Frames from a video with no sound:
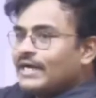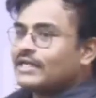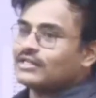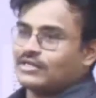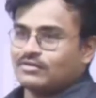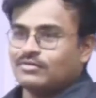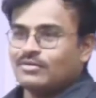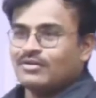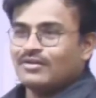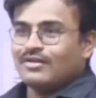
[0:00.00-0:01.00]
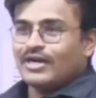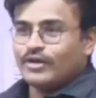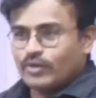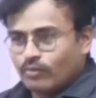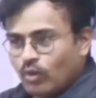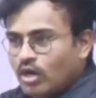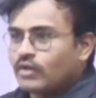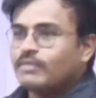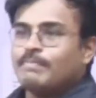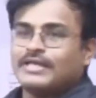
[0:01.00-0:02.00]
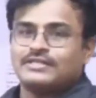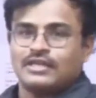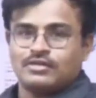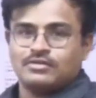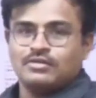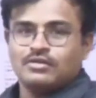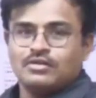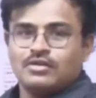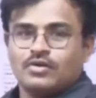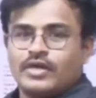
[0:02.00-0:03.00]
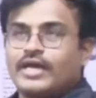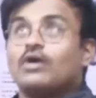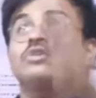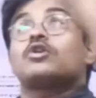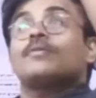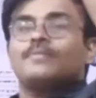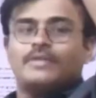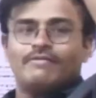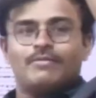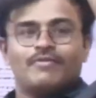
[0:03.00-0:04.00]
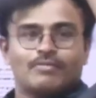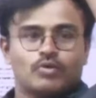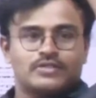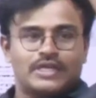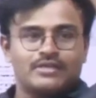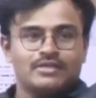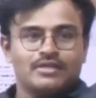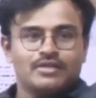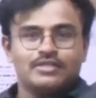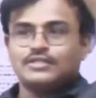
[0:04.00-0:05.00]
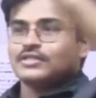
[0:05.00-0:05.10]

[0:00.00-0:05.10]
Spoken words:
enter there, and you can walk on the base ceiling. Okay, on top there will be one more ceiling. This